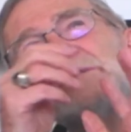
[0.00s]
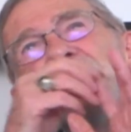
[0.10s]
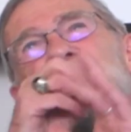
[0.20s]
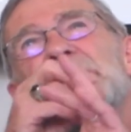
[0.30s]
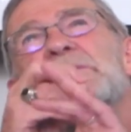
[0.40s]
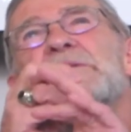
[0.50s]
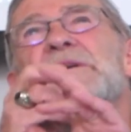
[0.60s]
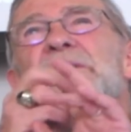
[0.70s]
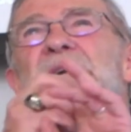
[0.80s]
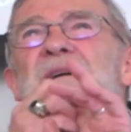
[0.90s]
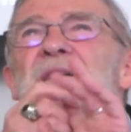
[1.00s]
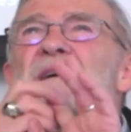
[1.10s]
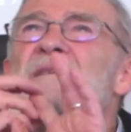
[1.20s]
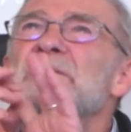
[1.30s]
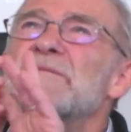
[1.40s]
January,
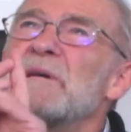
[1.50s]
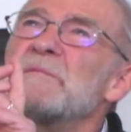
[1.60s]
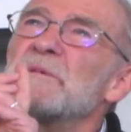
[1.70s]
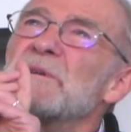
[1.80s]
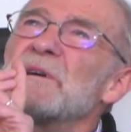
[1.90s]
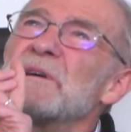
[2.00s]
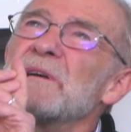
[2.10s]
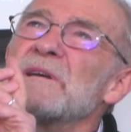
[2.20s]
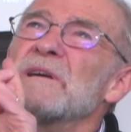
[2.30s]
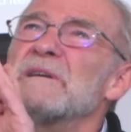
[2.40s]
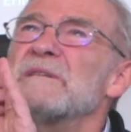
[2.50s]
February,